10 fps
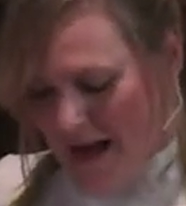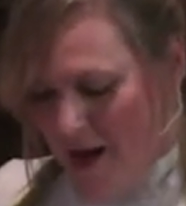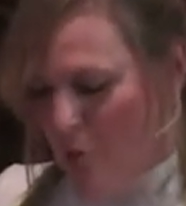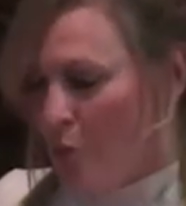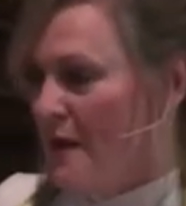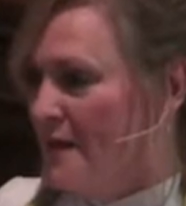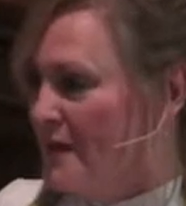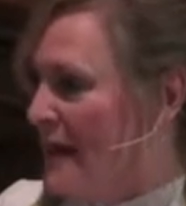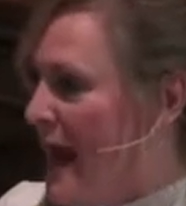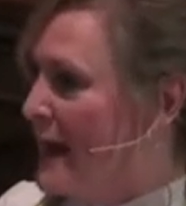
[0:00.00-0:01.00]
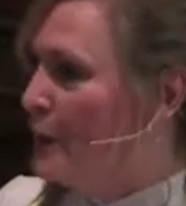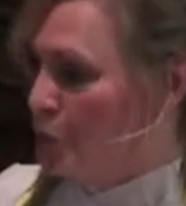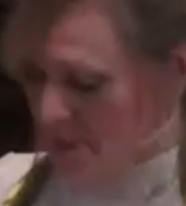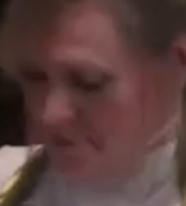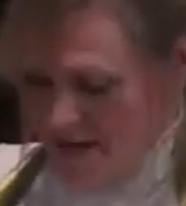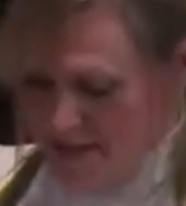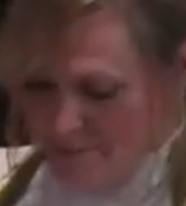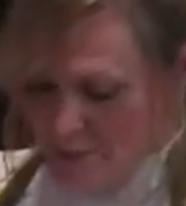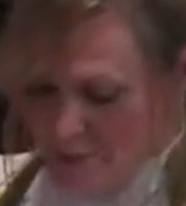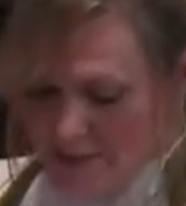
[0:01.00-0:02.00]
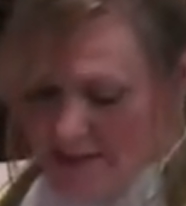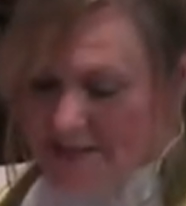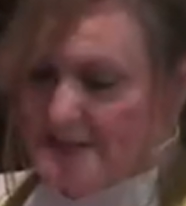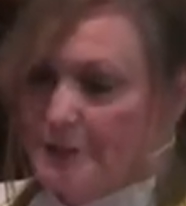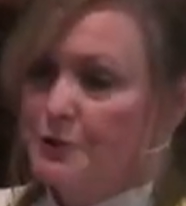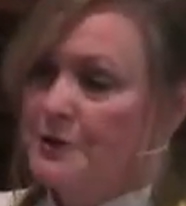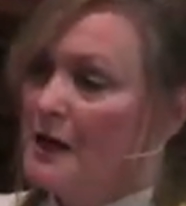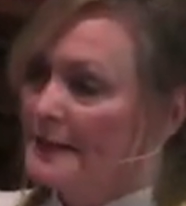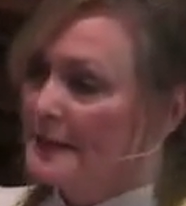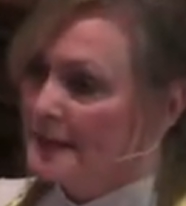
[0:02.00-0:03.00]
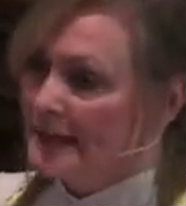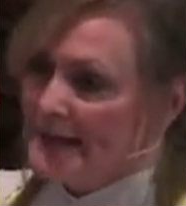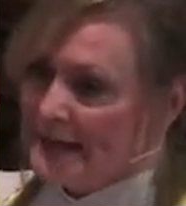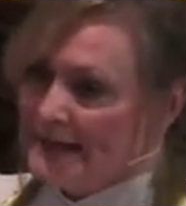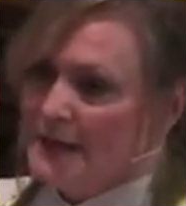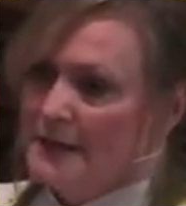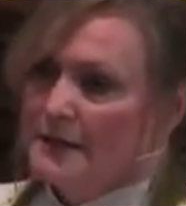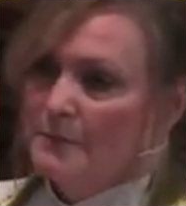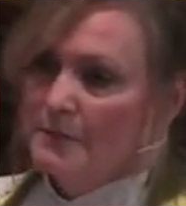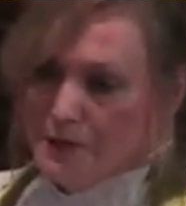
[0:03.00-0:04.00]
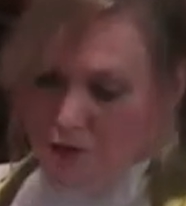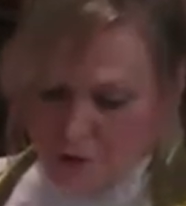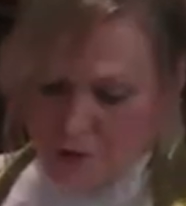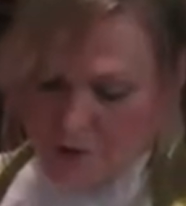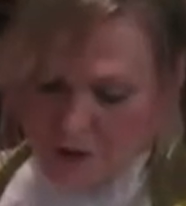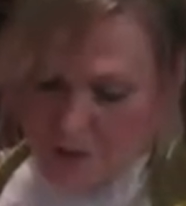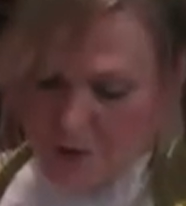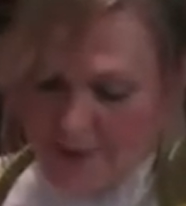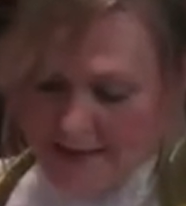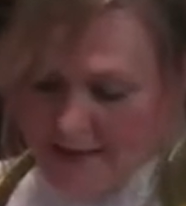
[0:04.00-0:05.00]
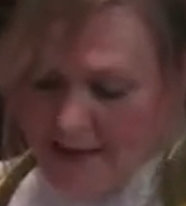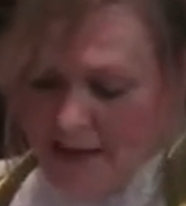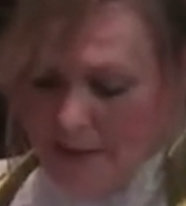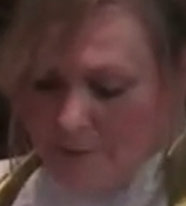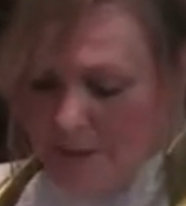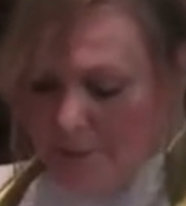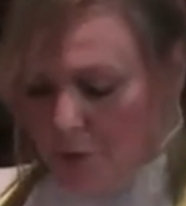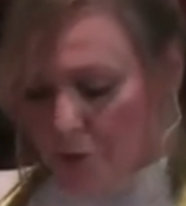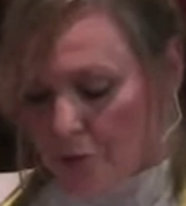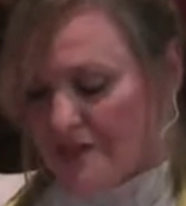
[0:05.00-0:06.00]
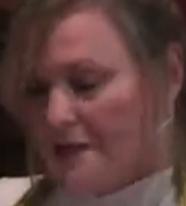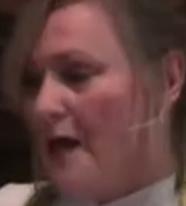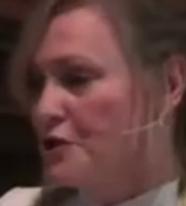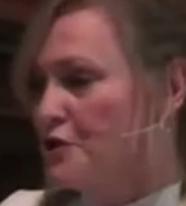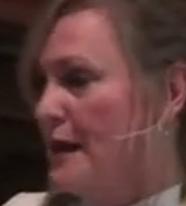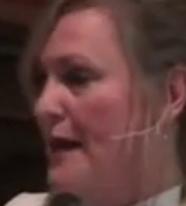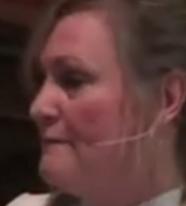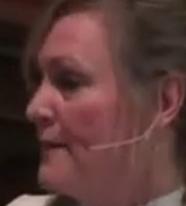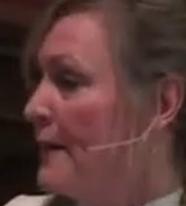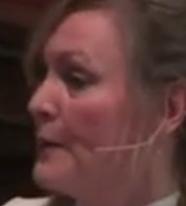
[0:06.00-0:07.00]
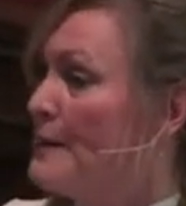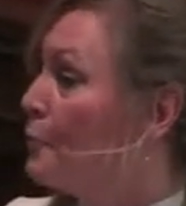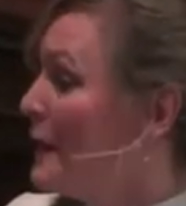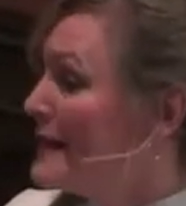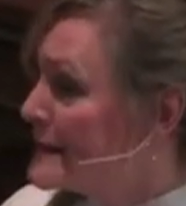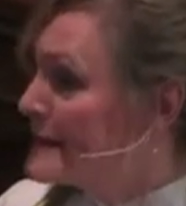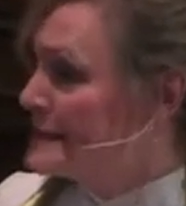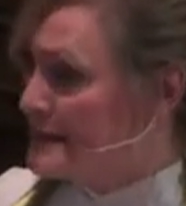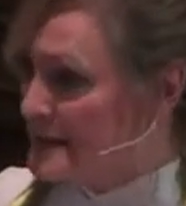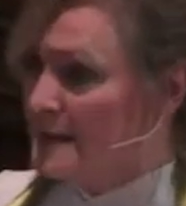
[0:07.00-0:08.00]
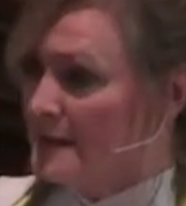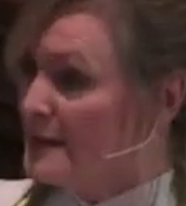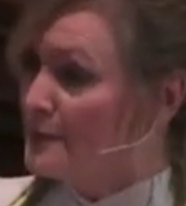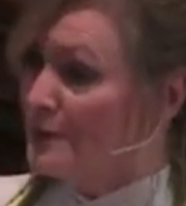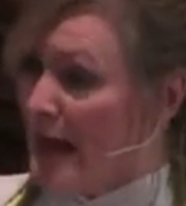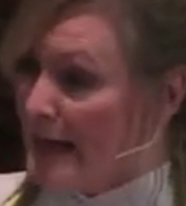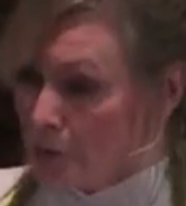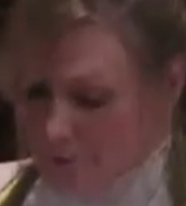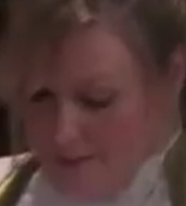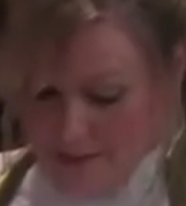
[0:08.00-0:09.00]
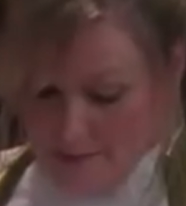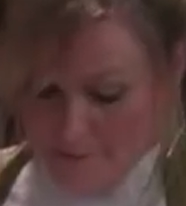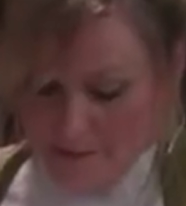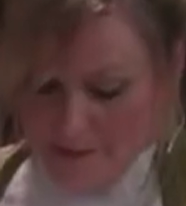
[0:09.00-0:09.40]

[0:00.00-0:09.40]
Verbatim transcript: out with and ate with people considered unclean by the Jewish community, people whose touch and very presence defiled them.